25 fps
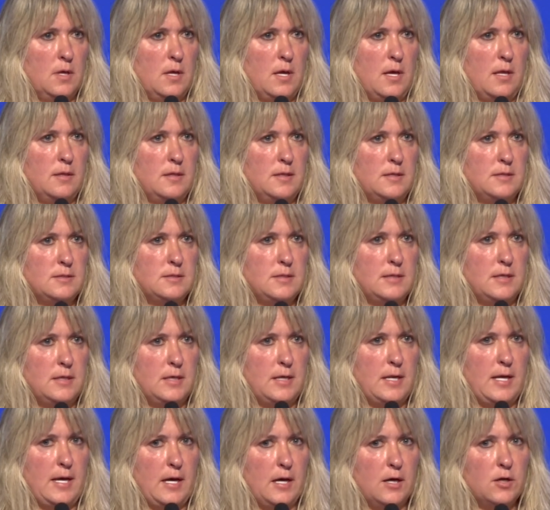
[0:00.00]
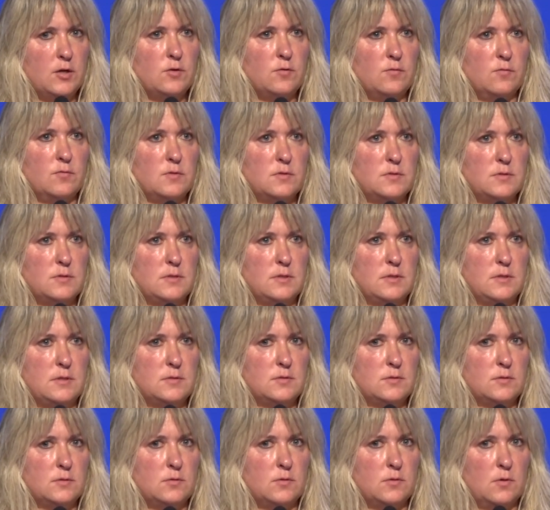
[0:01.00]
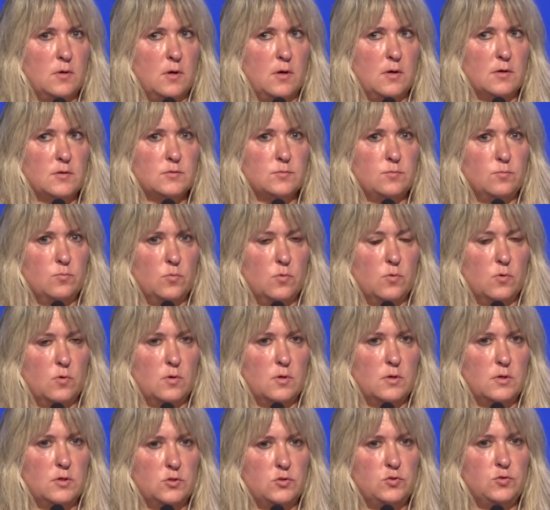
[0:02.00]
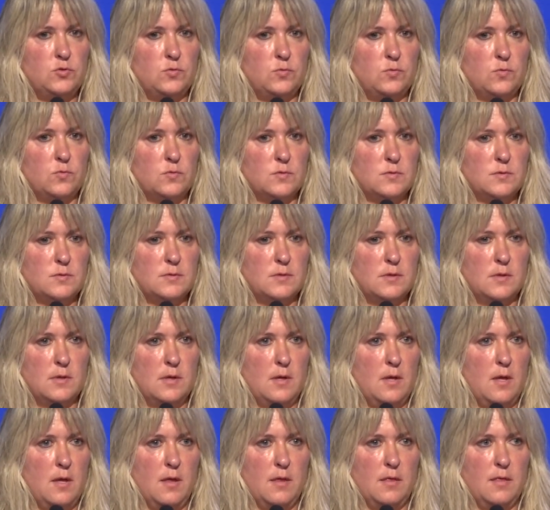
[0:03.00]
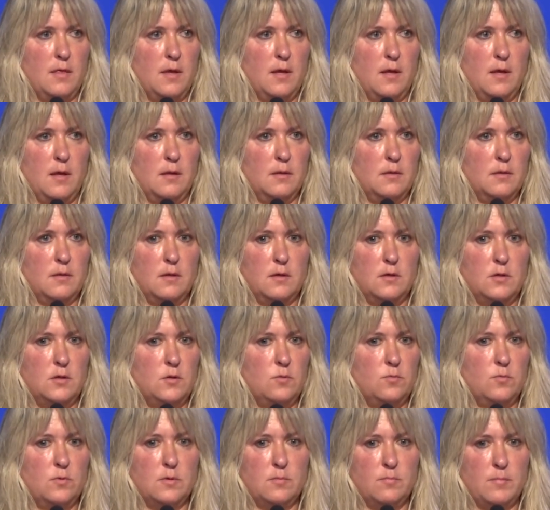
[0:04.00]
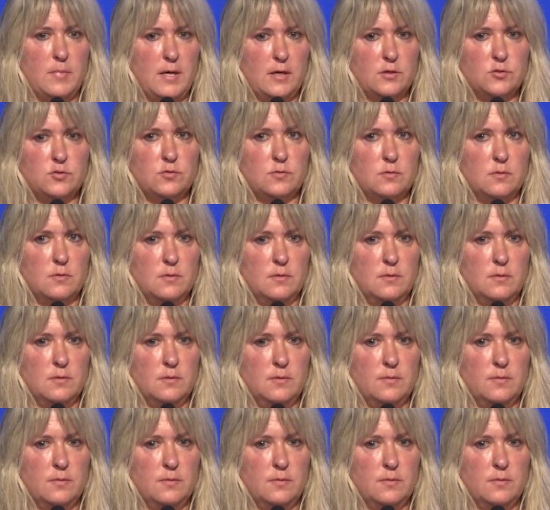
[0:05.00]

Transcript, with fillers: And these inaccuracies cause more issues than, than you would imagine.